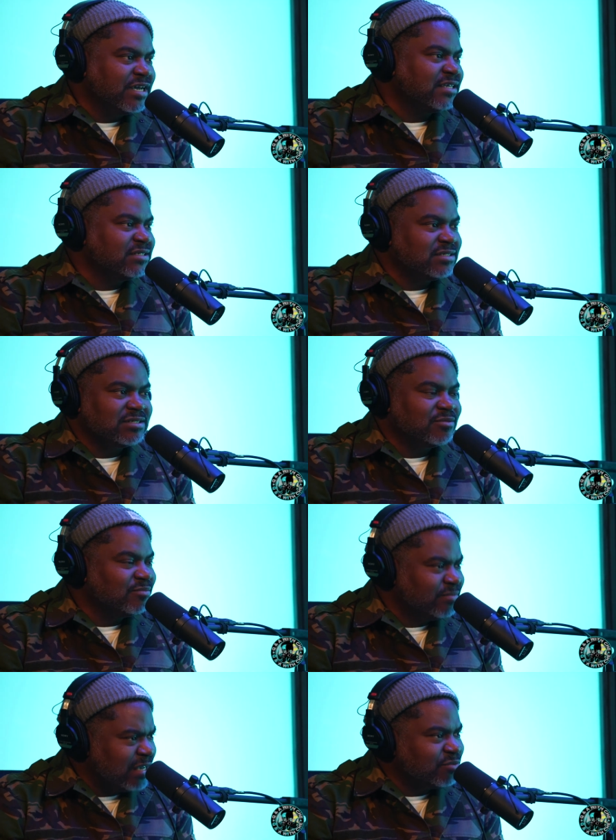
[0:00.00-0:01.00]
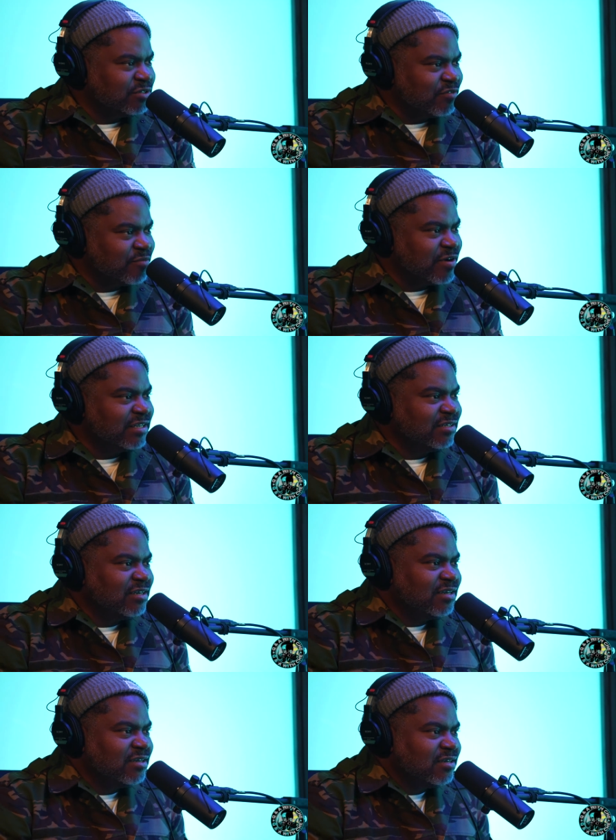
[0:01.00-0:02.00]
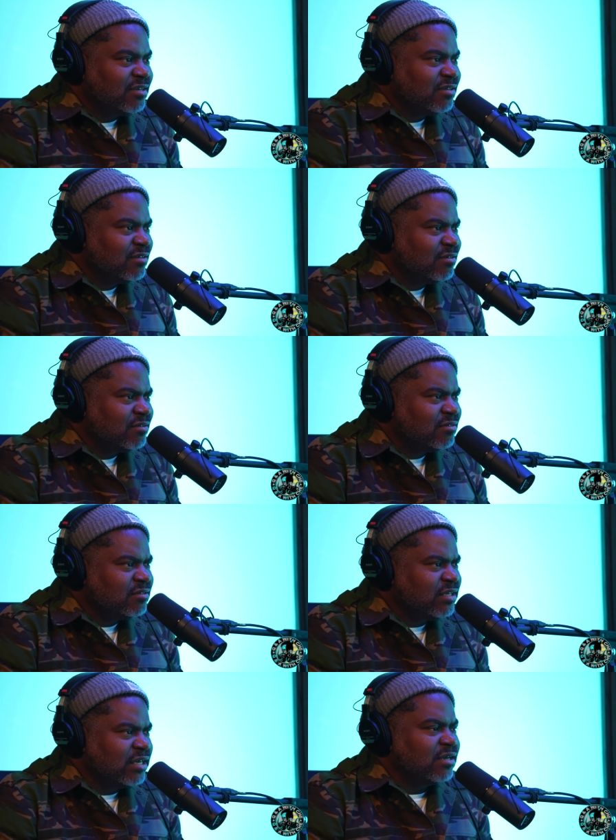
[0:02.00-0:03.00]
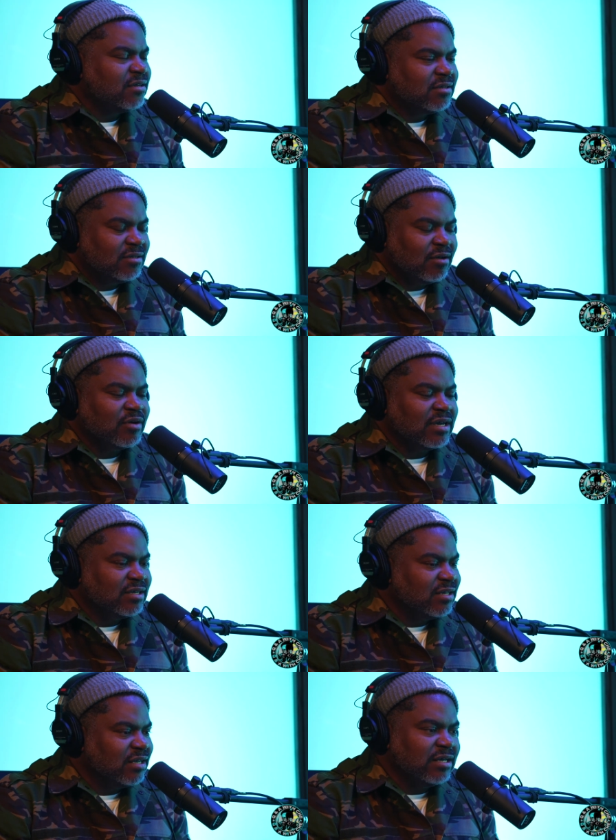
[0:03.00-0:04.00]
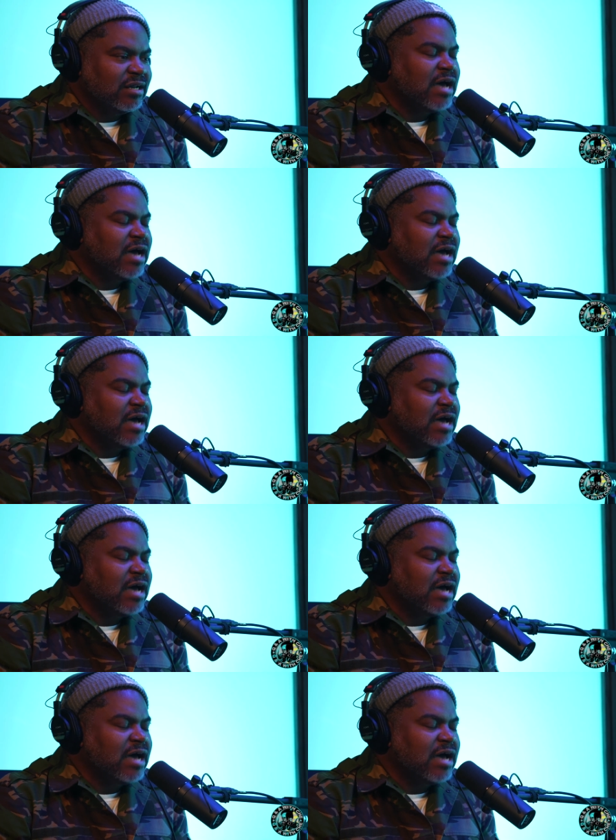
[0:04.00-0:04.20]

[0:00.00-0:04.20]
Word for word: Texas. So that's where he's from, right? Yeah. Yeah. Dallas. Okay. And then